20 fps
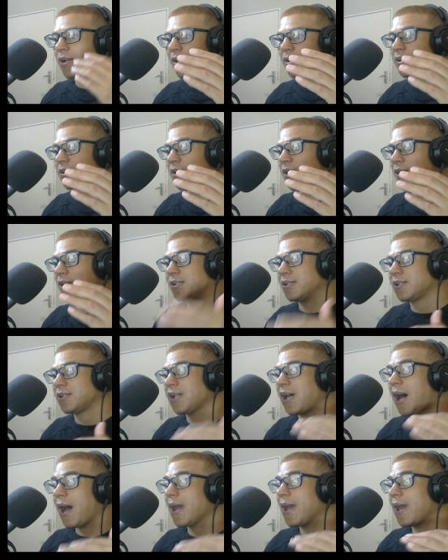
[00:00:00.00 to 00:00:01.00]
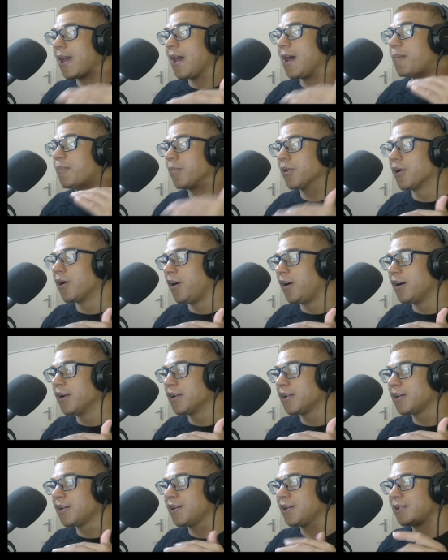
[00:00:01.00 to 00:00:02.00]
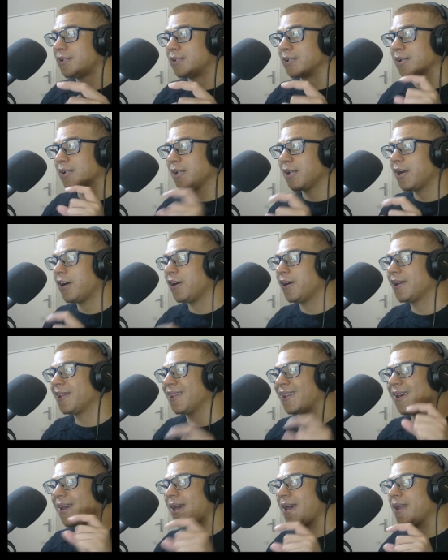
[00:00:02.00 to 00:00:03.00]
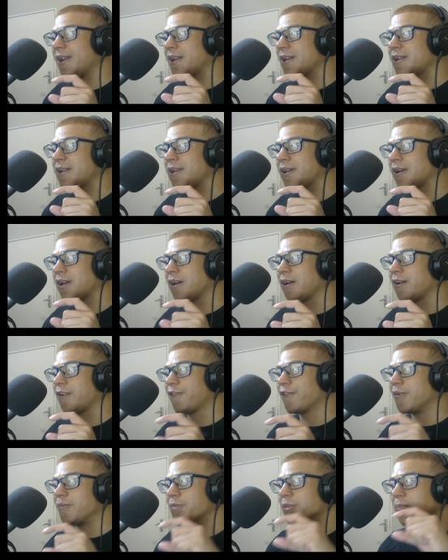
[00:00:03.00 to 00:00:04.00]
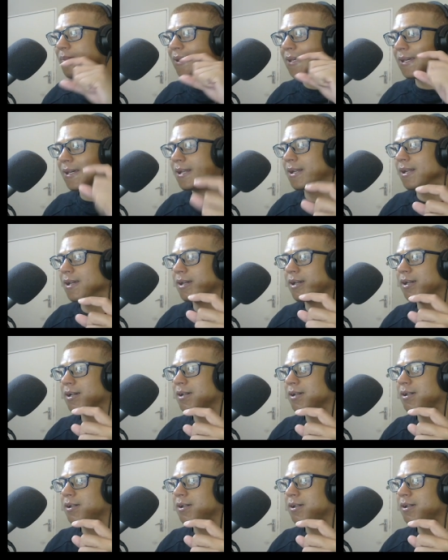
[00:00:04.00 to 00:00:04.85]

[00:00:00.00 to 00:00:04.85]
Says, I am God, declaring the end from the beginning,